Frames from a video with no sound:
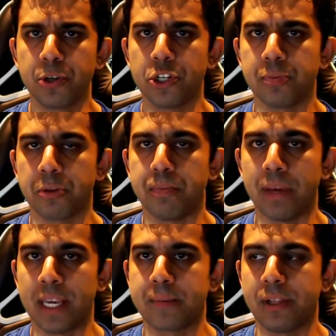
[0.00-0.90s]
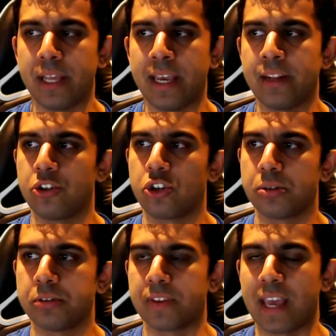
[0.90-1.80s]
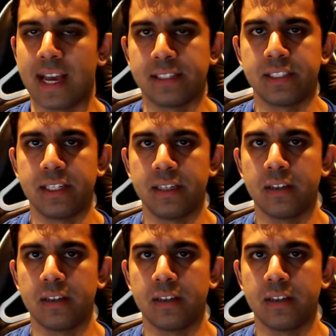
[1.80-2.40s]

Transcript: duper big planned in terms of casting.